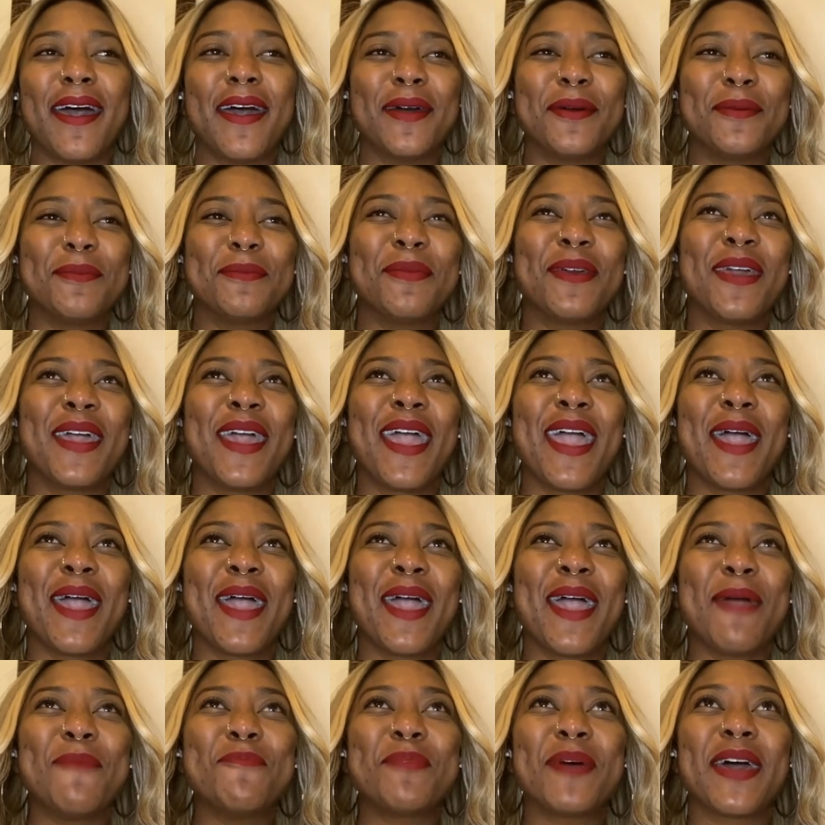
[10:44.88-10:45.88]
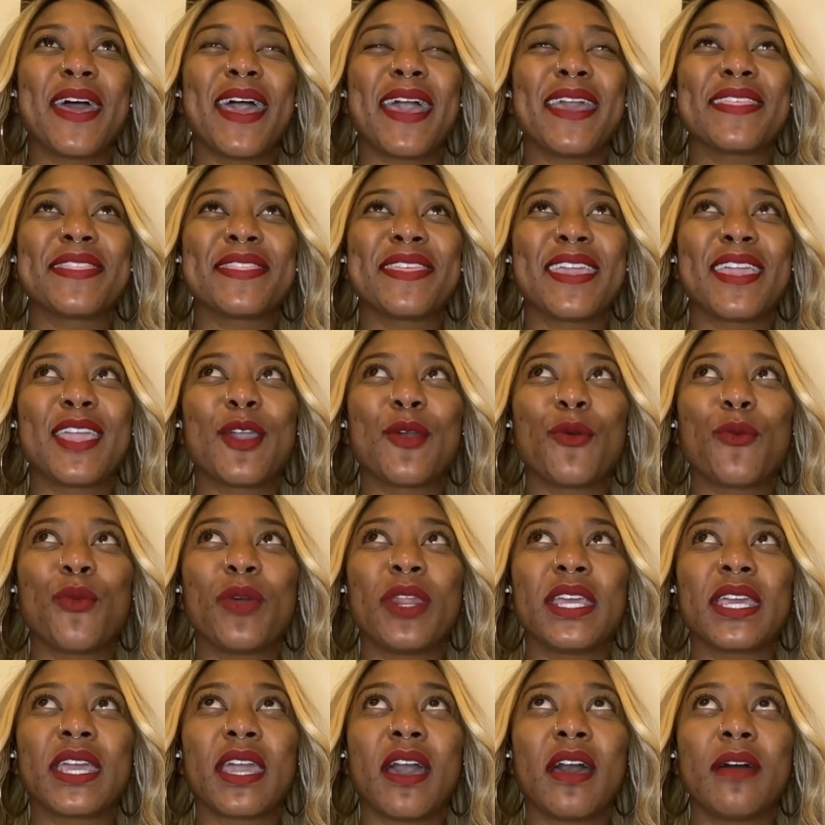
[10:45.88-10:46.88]
Um, but I think when
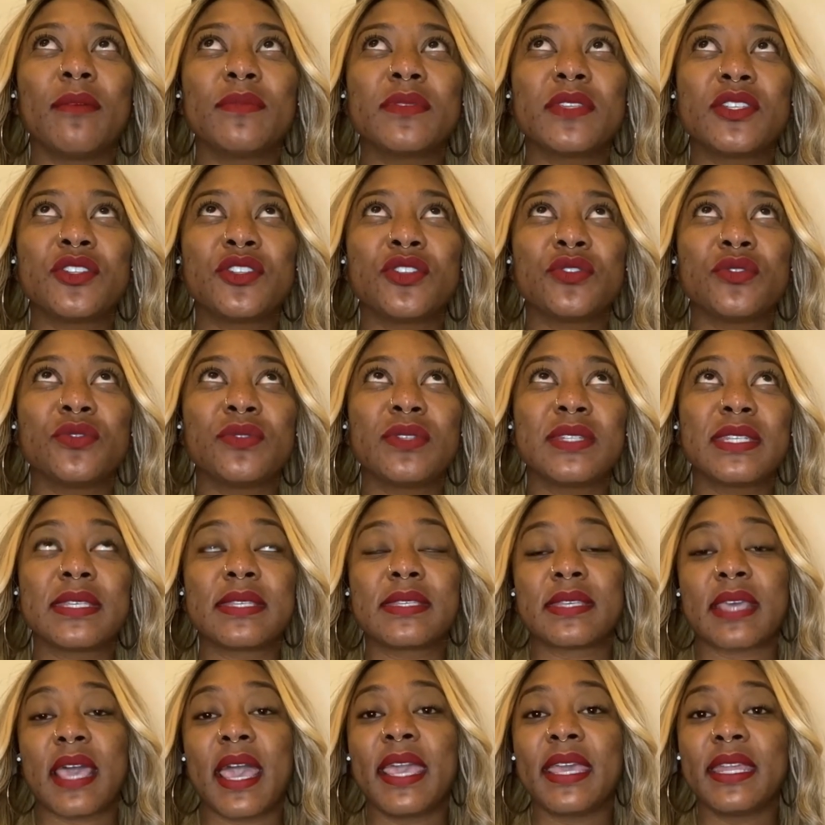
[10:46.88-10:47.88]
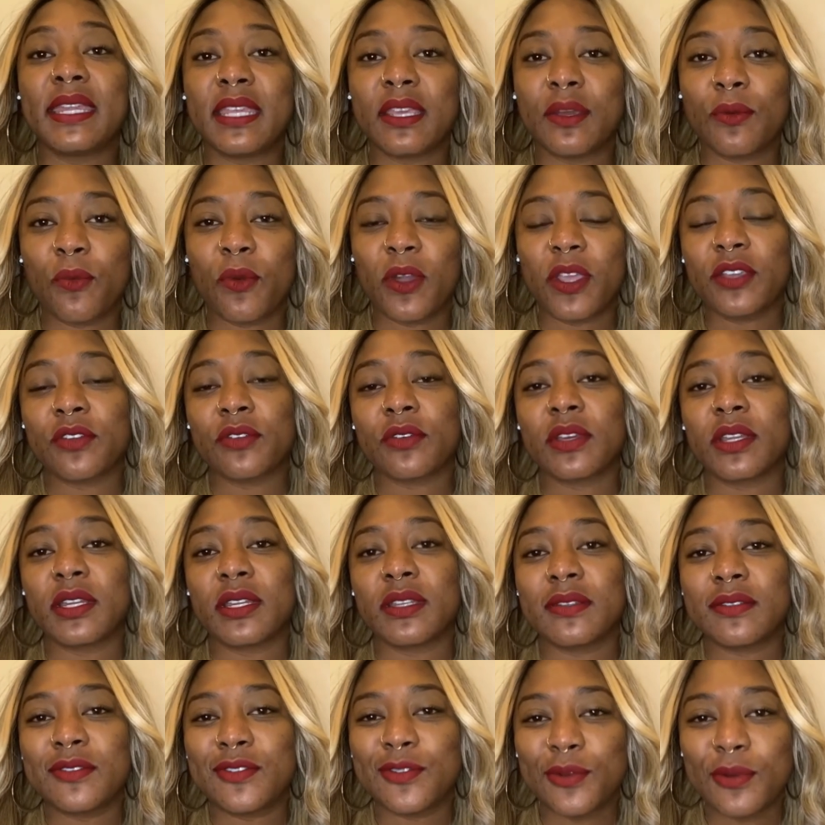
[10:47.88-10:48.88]
it comes to deciding what you're going
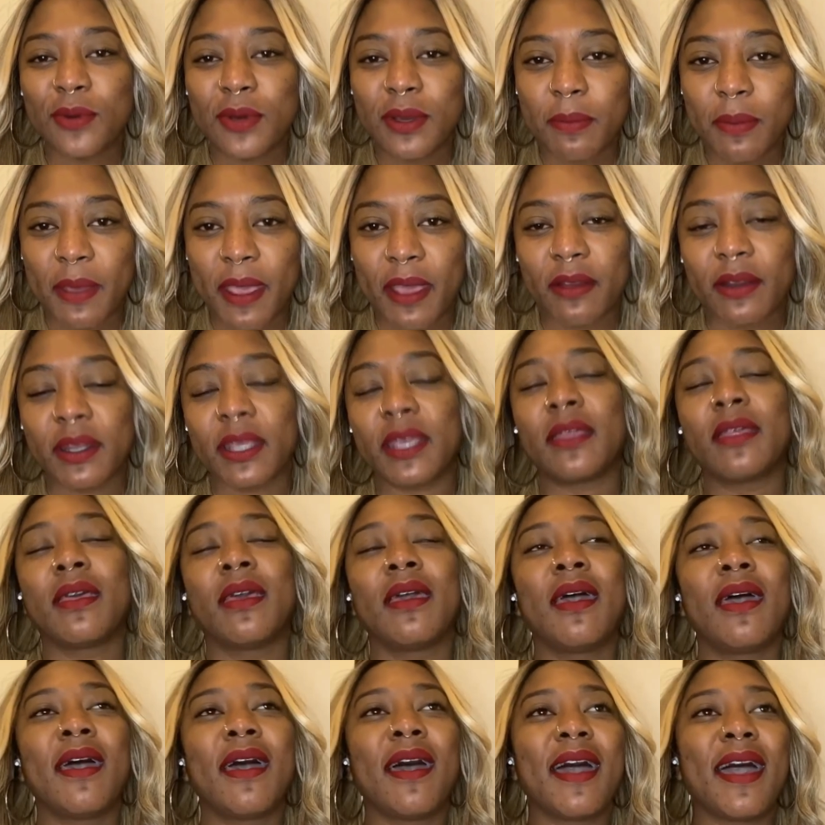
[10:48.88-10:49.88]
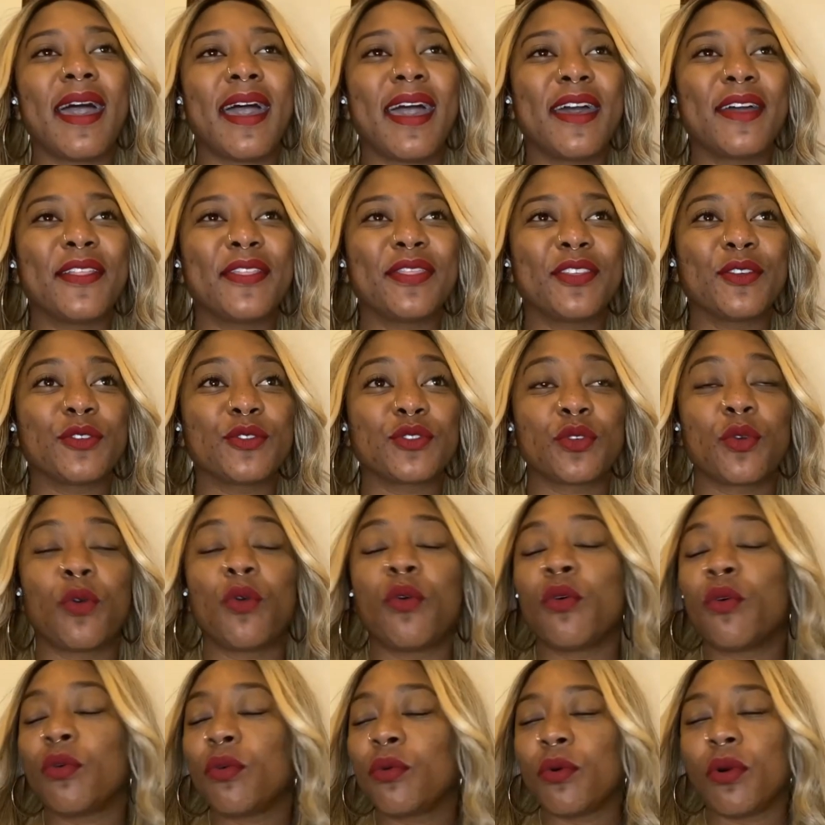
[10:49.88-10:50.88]
to do about it, uh, there's a
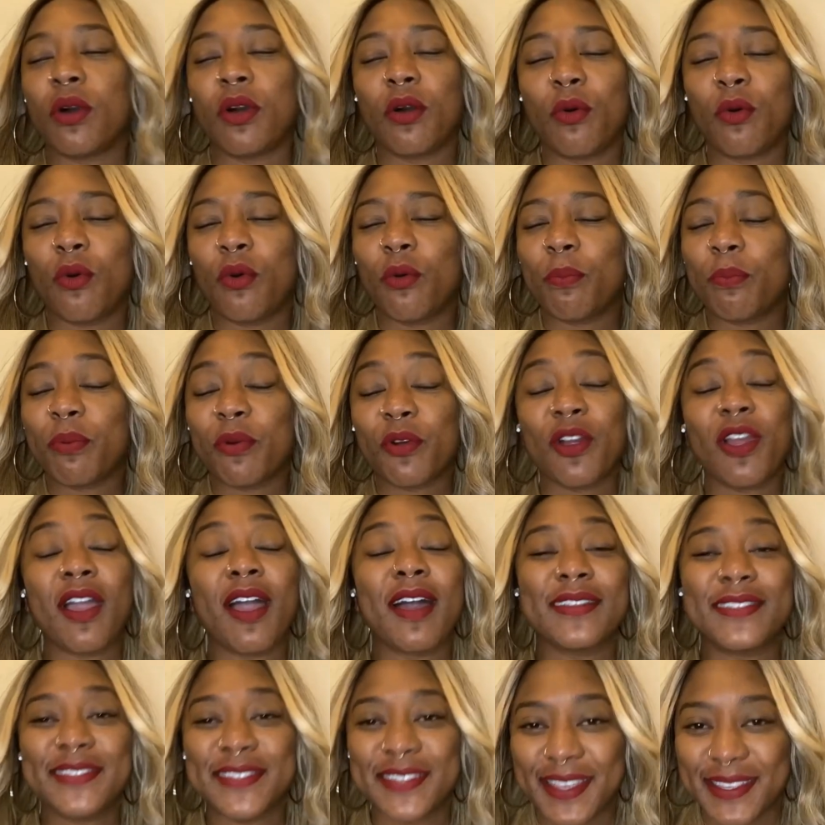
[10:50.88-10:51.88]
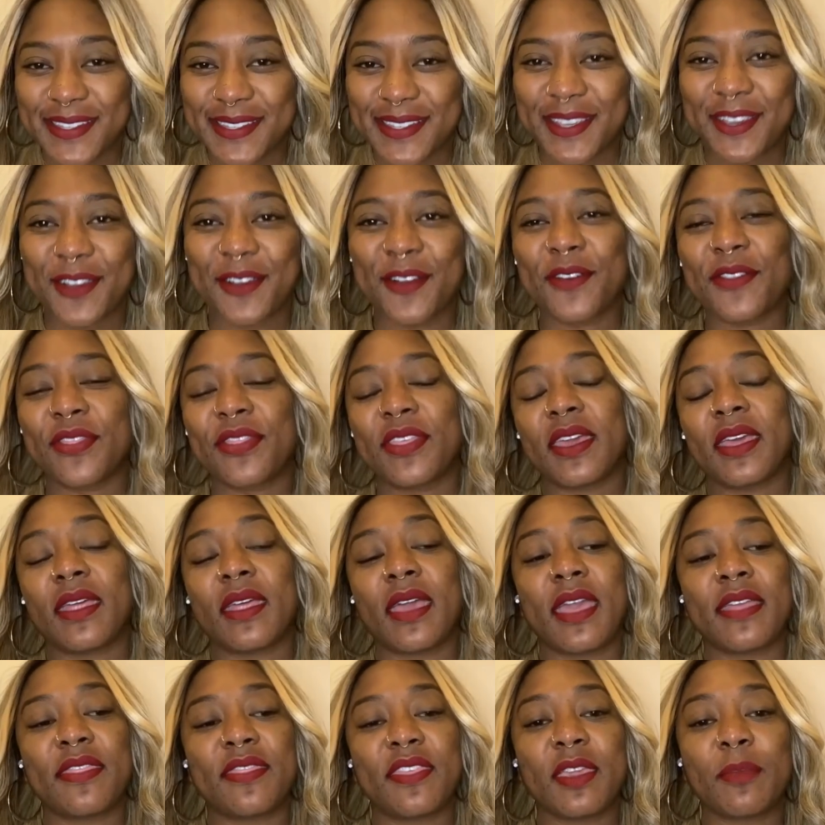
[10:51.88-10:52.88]
whole a whole process here that
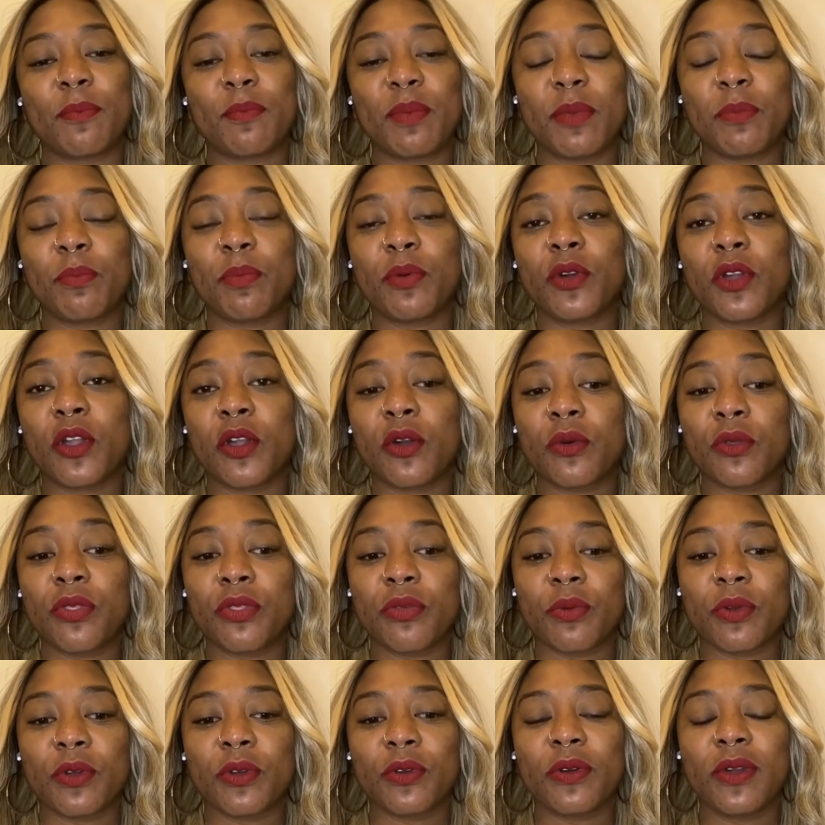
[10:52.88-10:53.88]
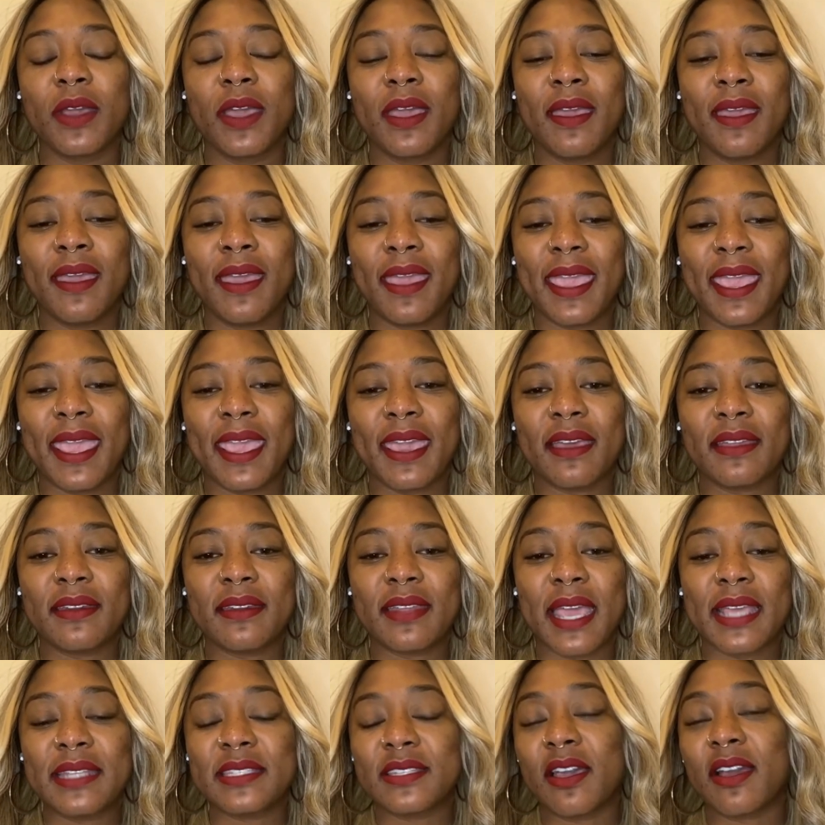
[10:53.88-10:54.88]
I think people go through,
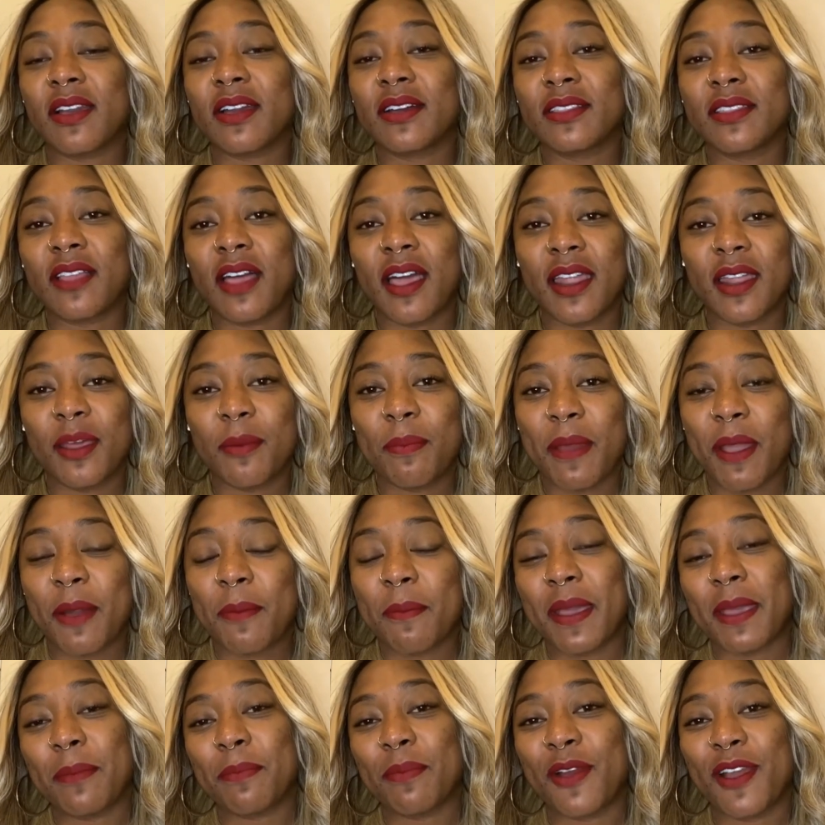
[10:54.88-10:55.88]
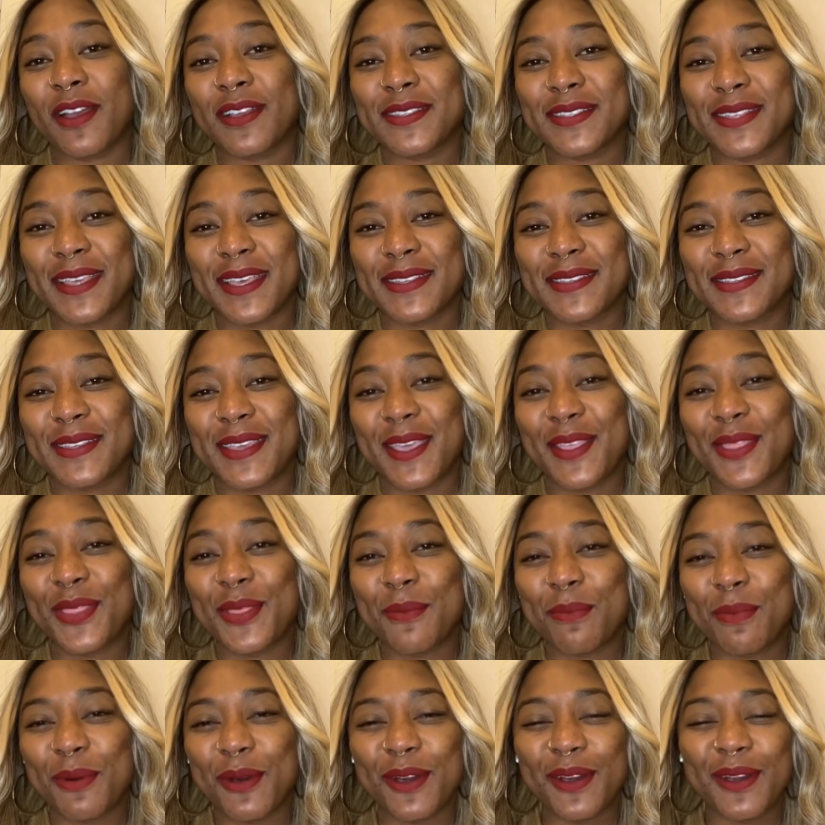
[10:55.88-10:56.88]
and I talk a lot about my process in
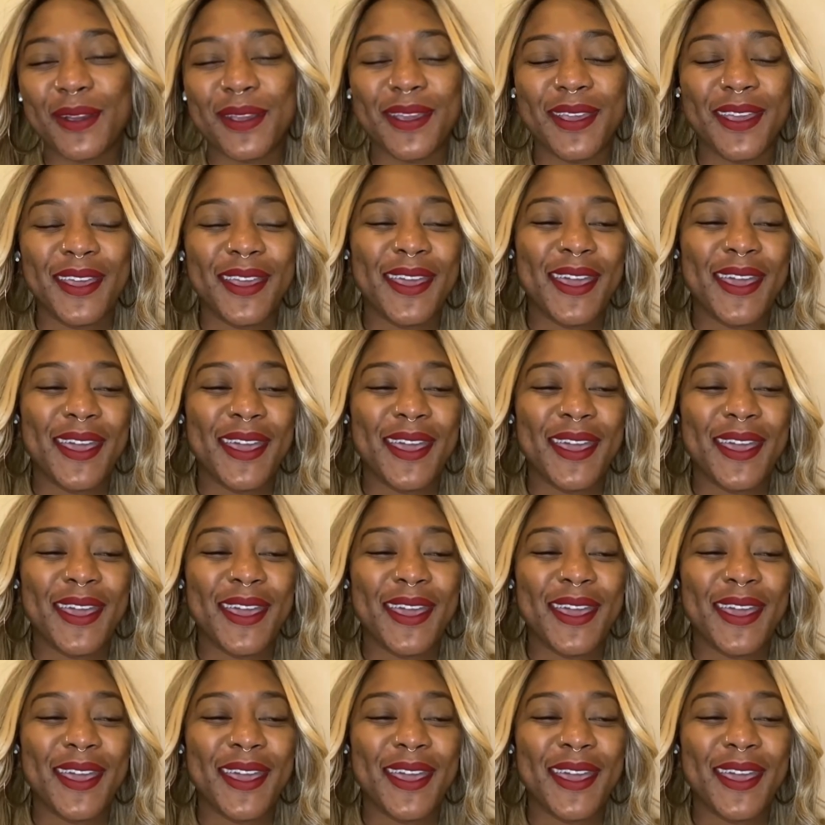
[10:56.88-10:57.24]
the book,